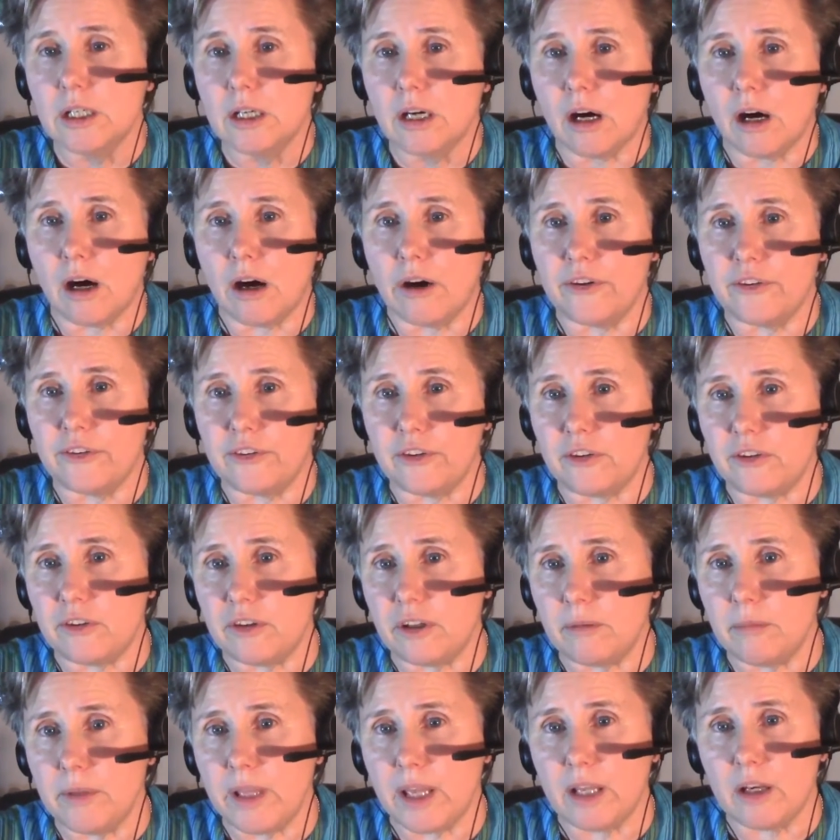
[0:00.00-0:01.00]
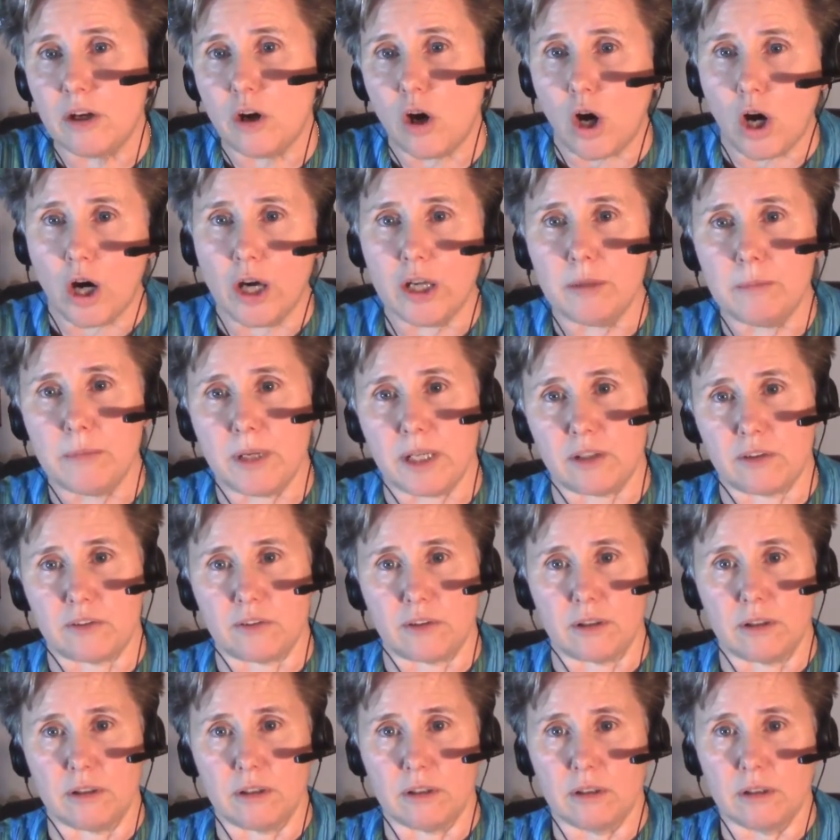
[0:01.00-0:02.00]
our system then automates
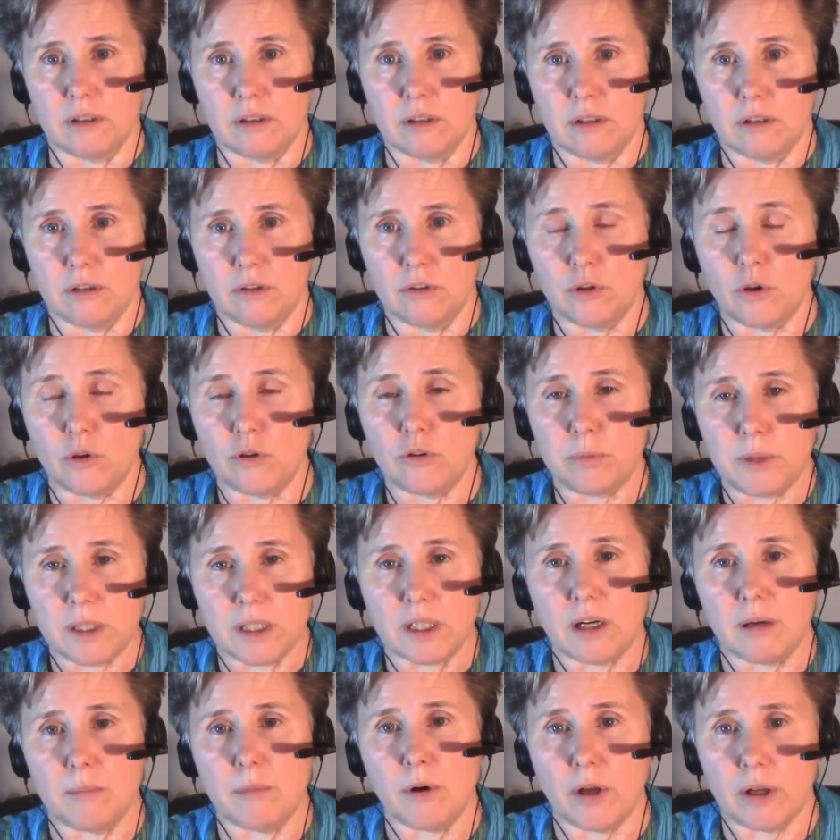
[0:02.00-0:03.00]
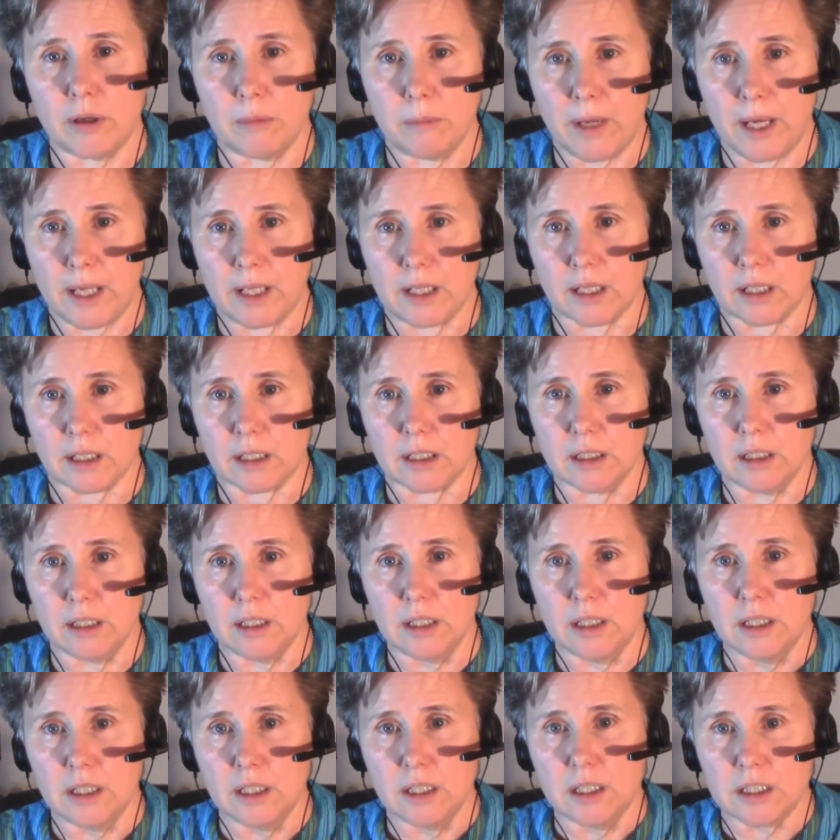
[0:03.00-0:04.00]
it. Those become automatic.
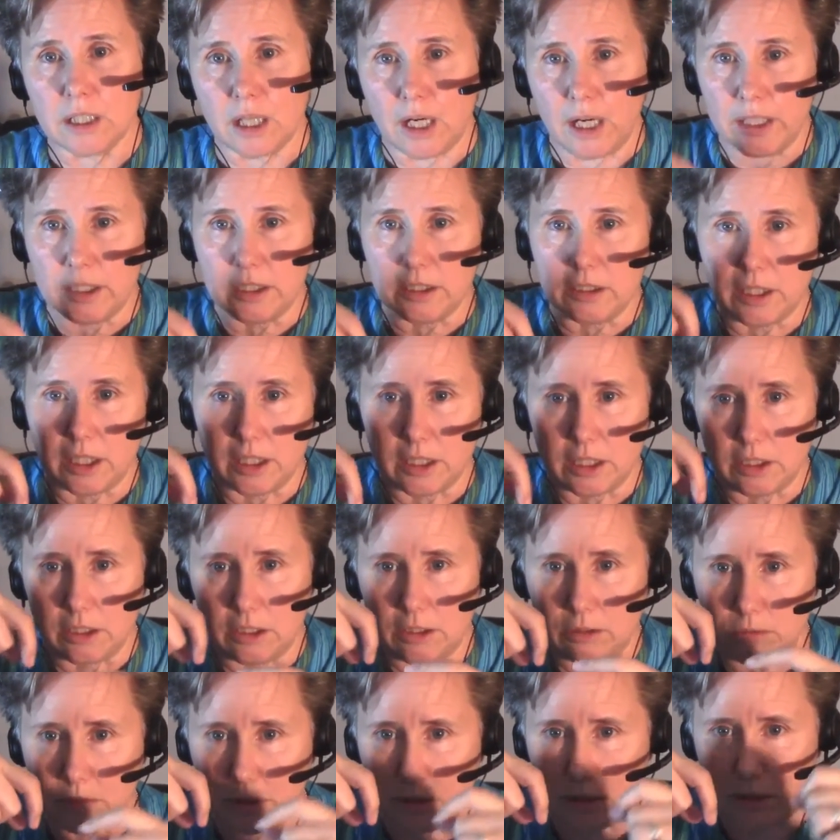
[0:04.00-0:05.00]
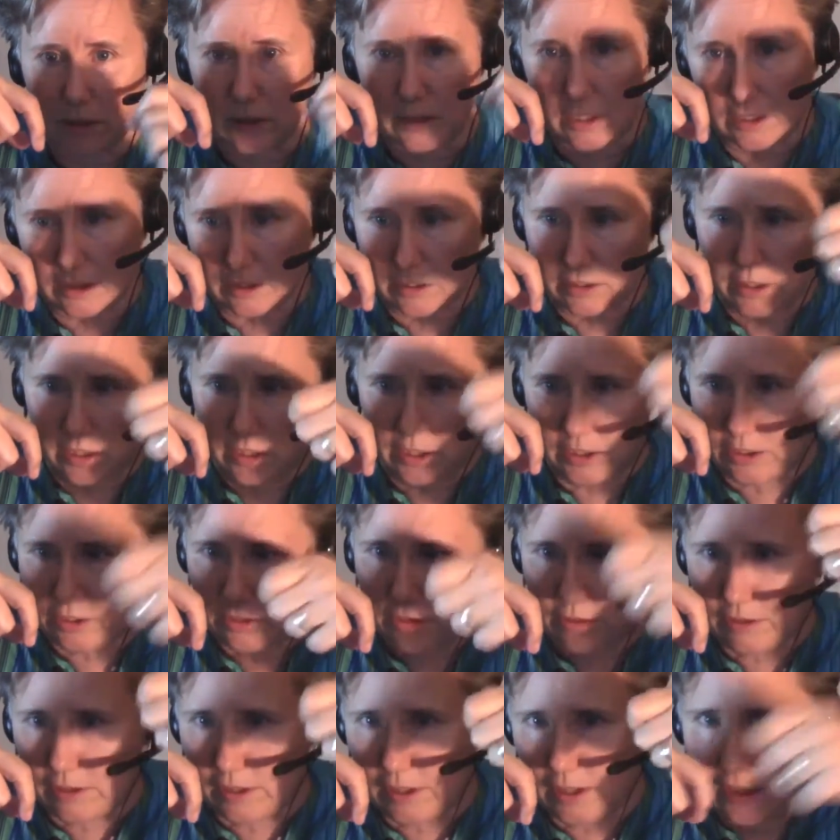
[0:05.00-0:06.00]
Kind of like, when the doctor hits
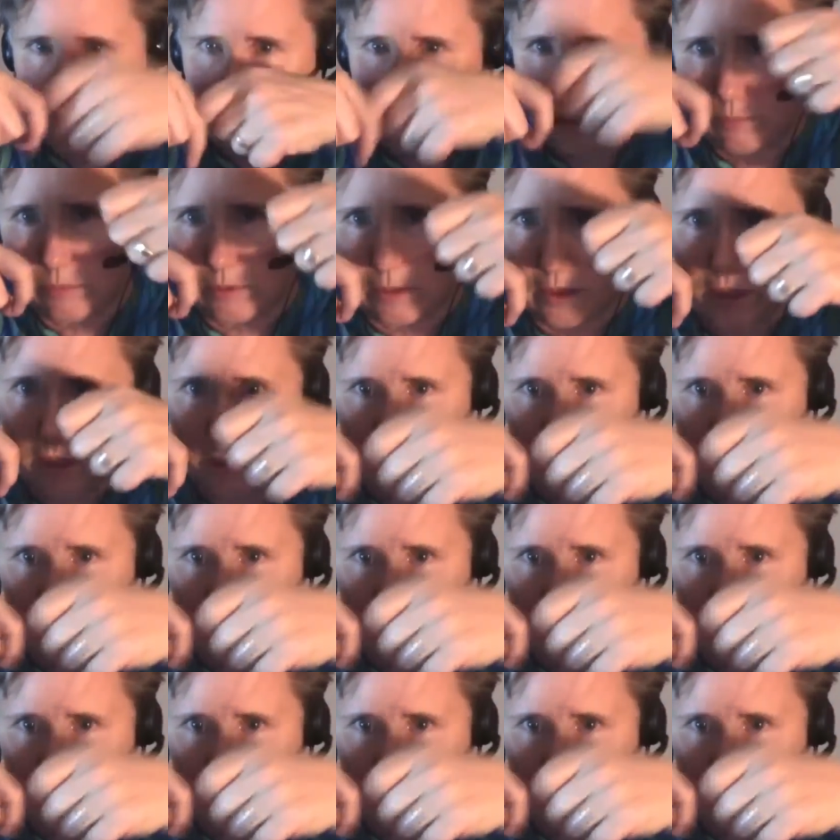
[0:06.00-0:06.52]
your knee with that